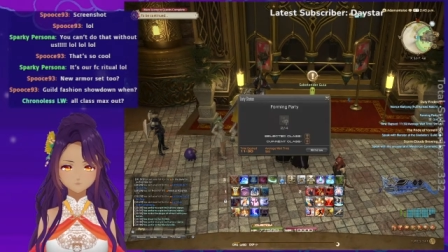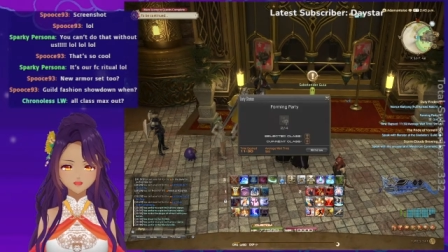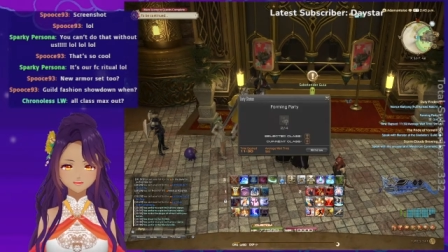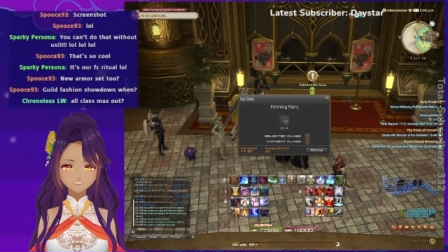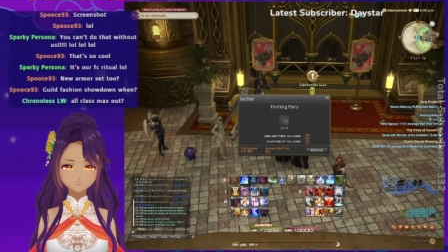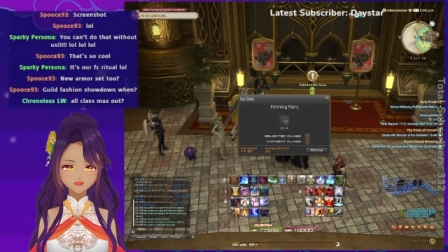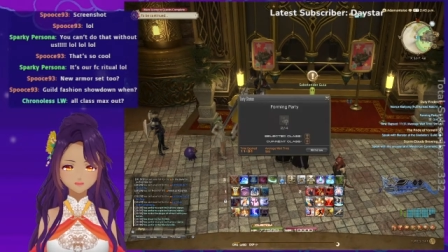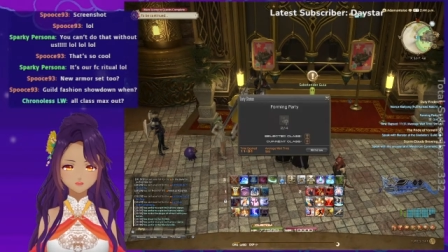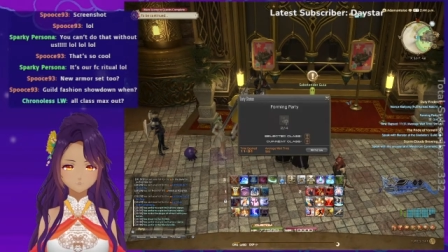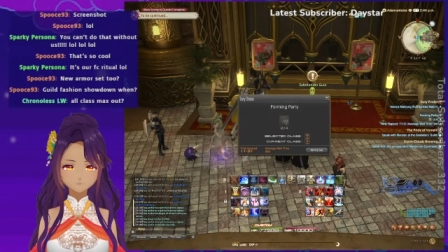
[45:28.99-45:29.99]
Okay,
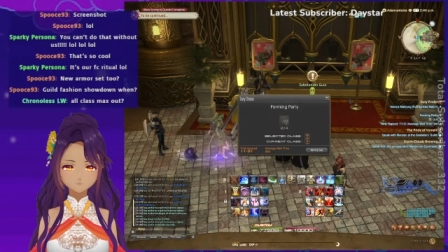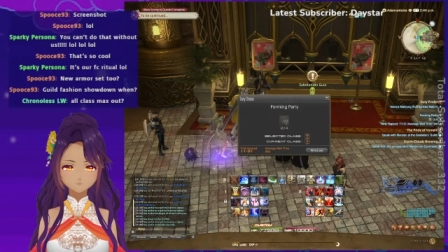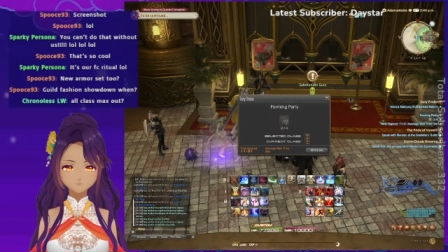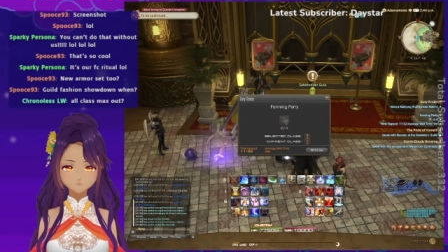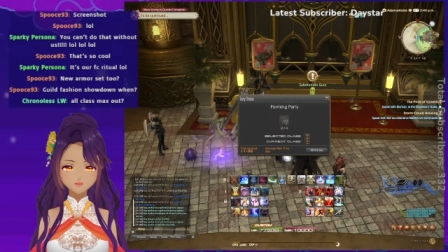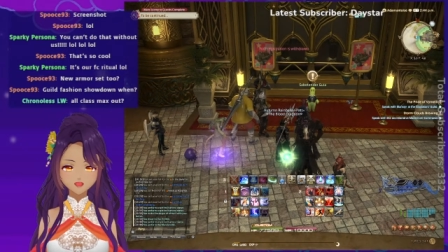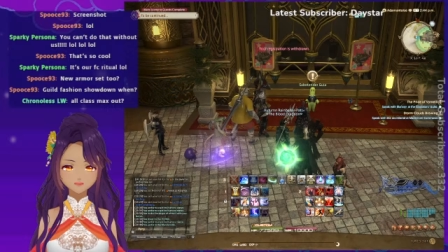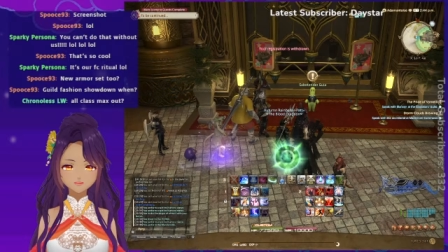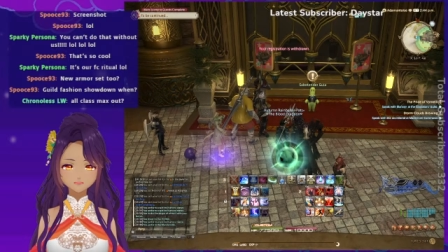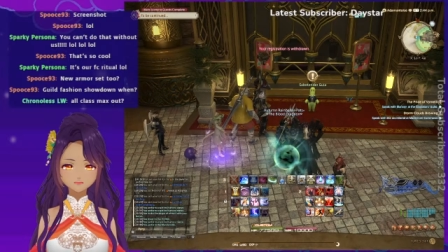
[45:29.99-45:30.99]
well, I'm
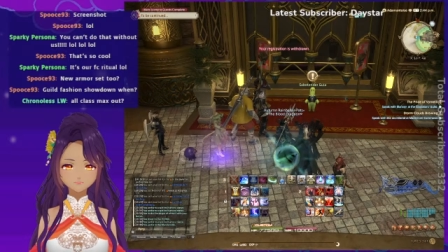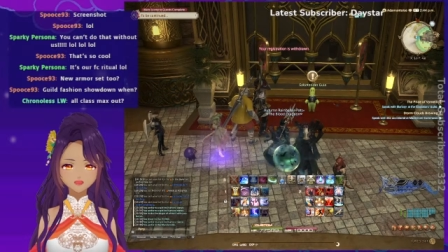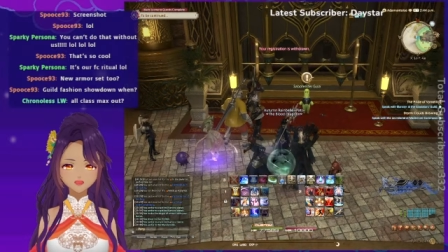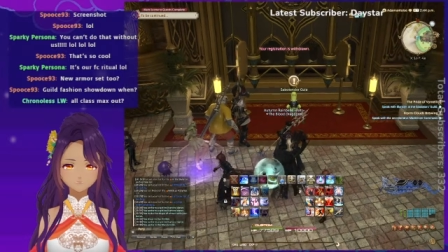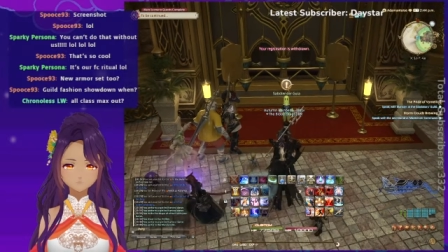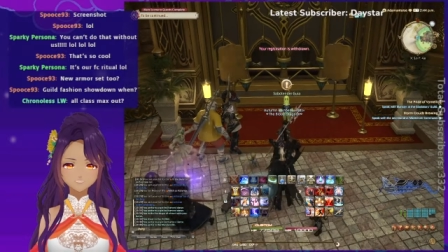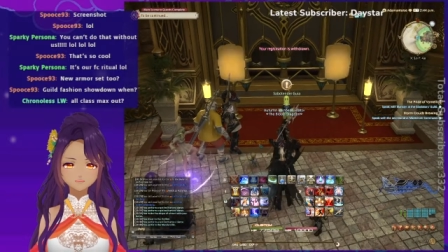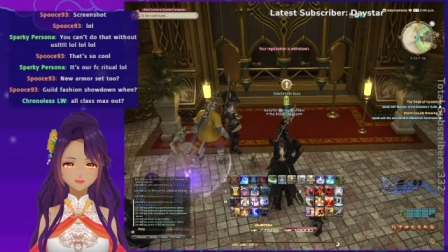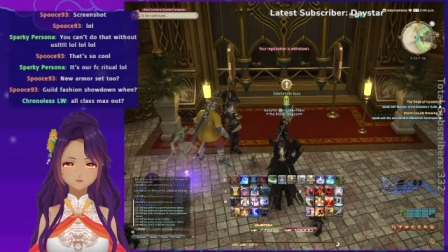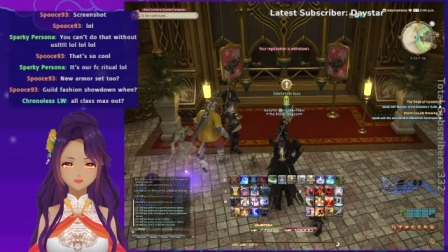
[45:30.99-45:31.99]
going to withdraw. There's
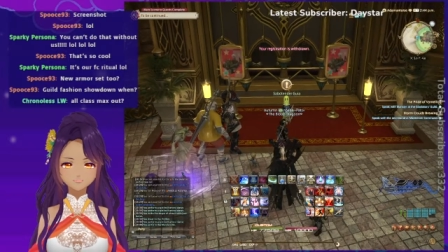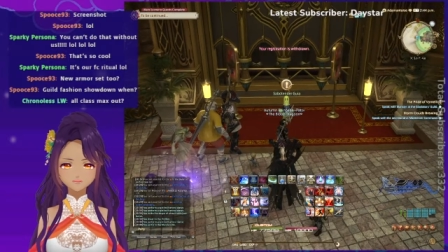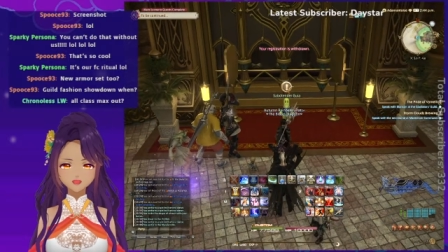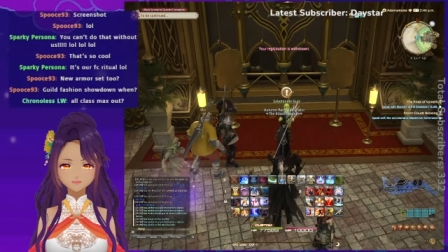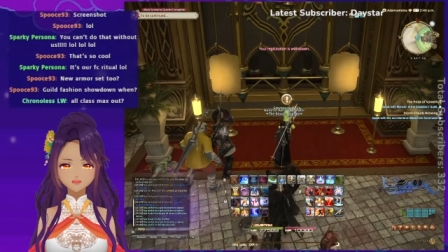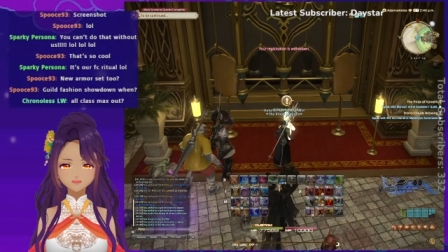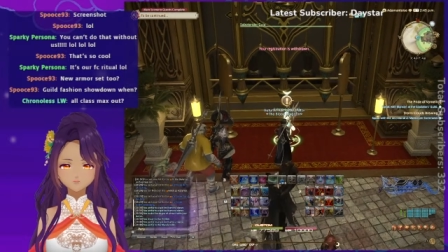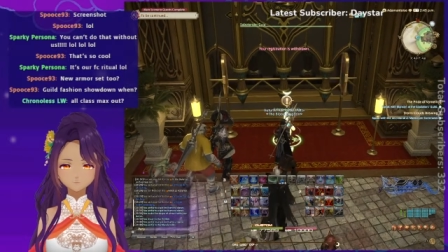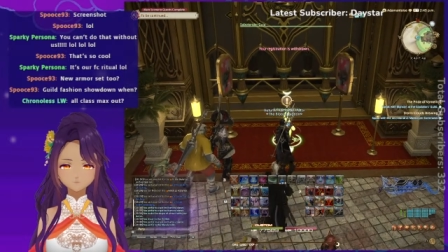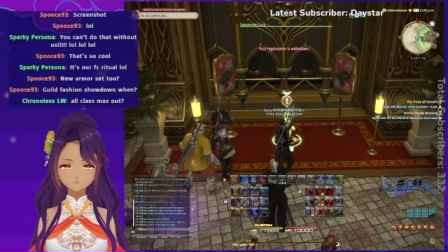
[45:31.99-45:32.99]
no one playing mahjong.
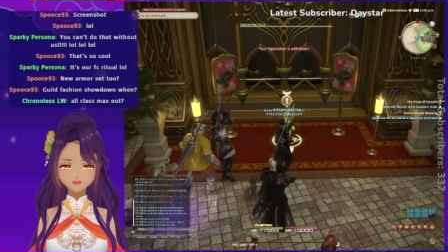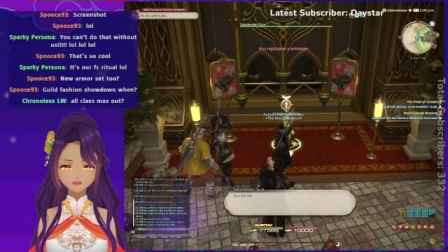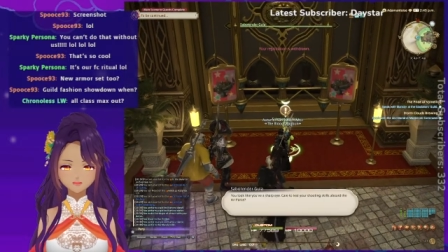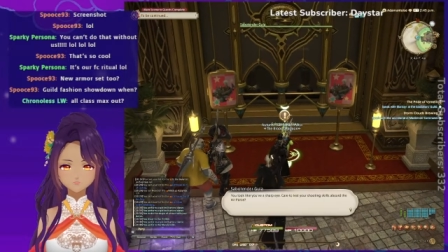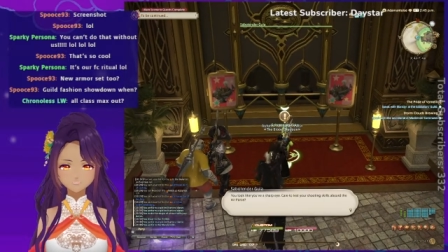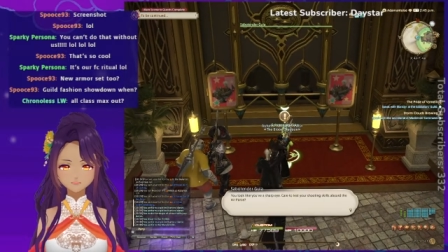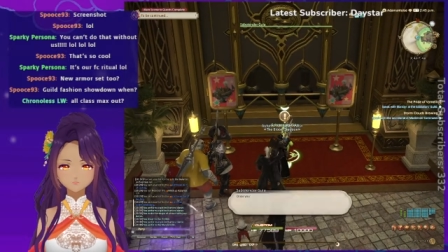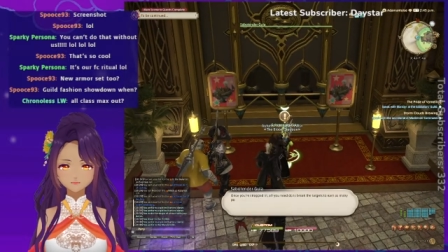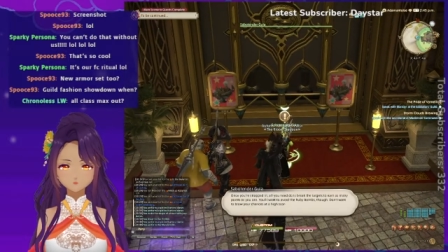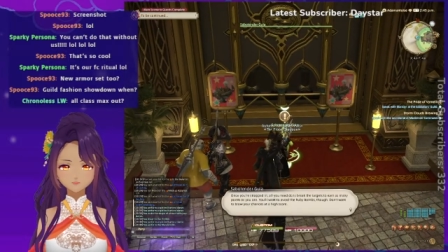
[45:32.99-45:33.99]
I'm going to play Air
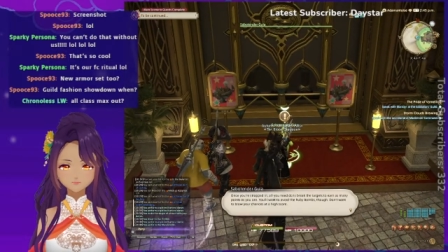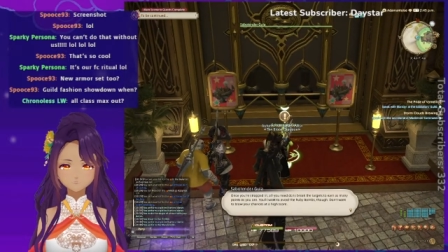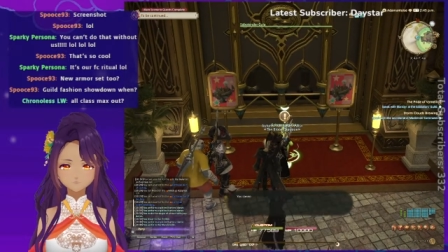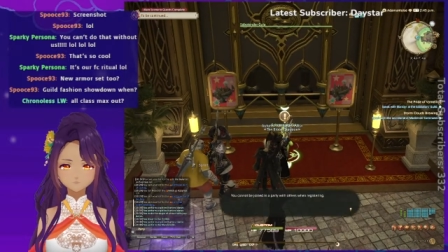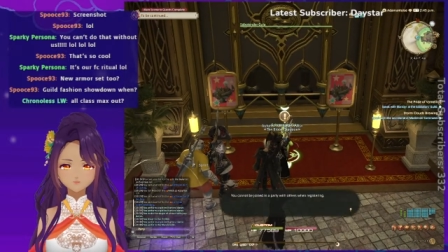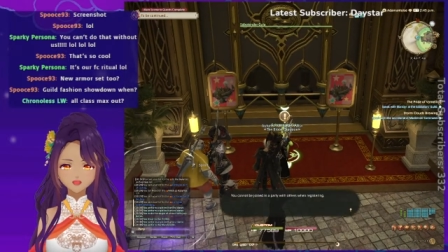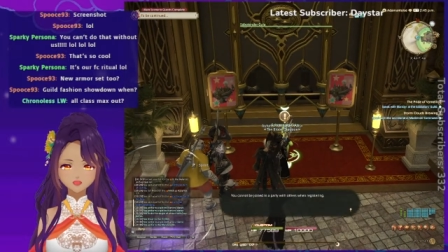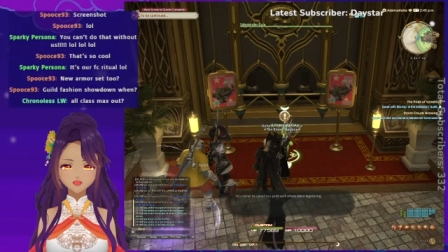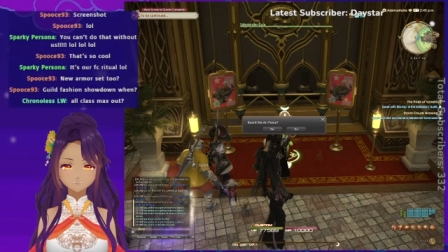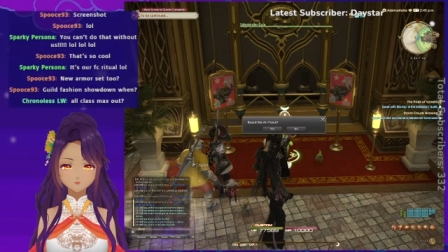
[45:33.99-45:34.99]
Force One. I
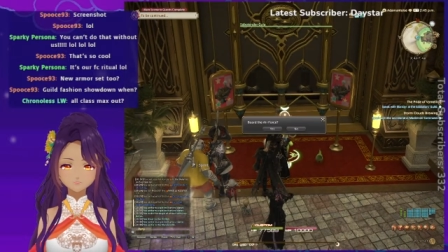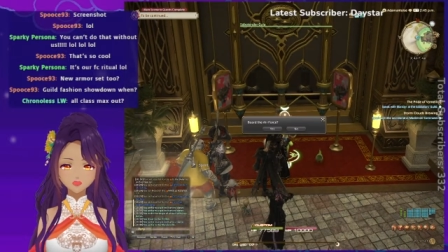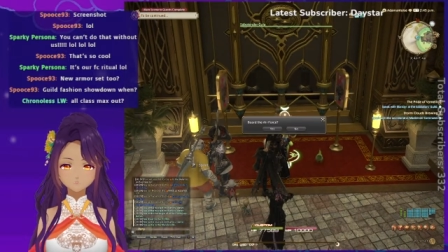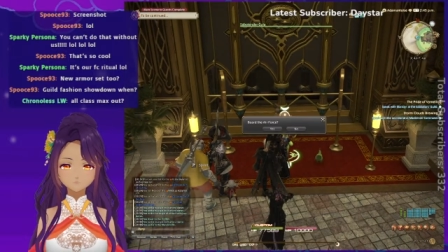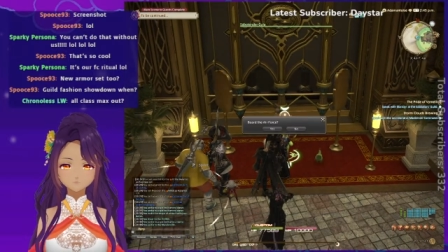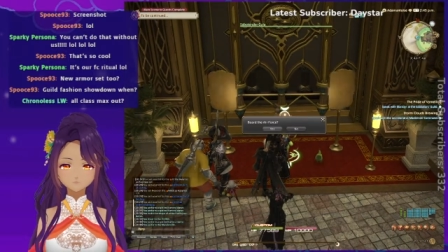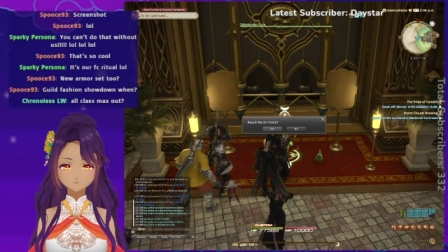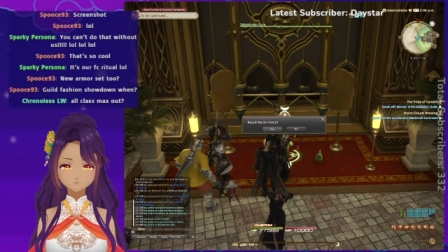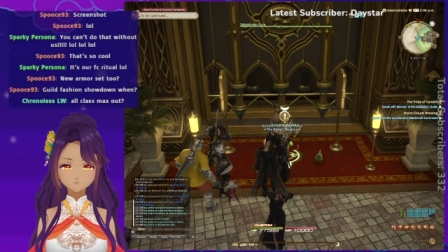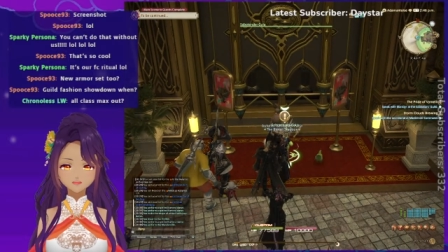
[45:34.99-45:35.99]
might as well.
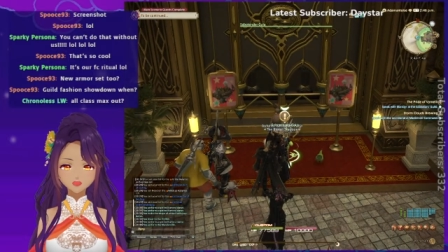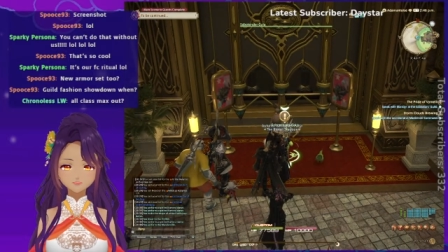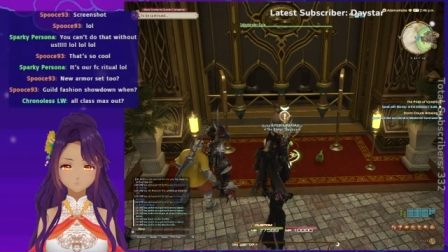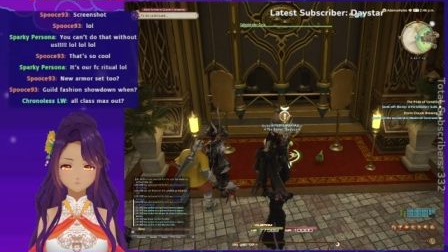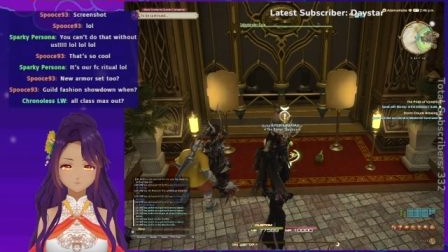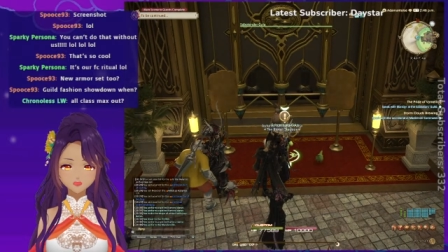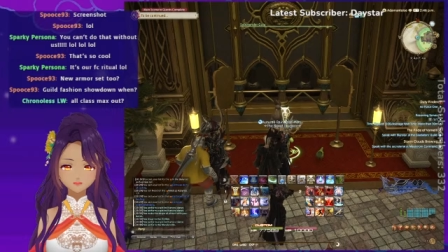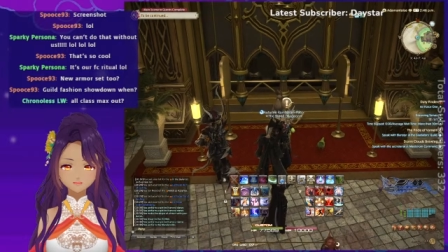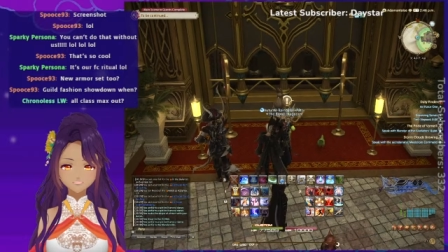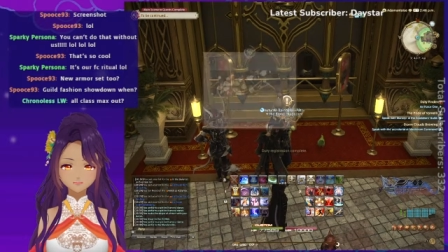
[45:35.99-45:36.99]
Let's go. Board
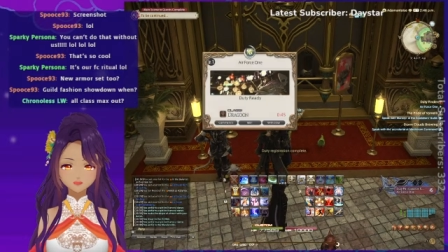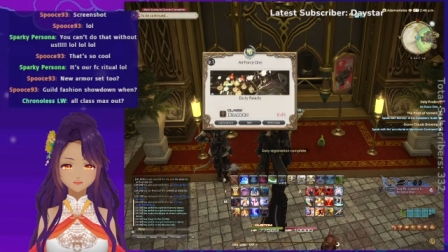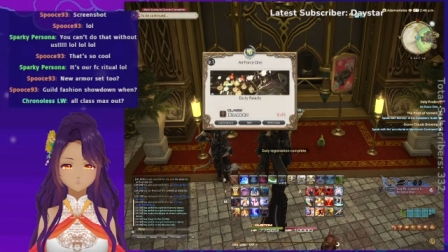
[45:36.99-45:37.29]
of the air.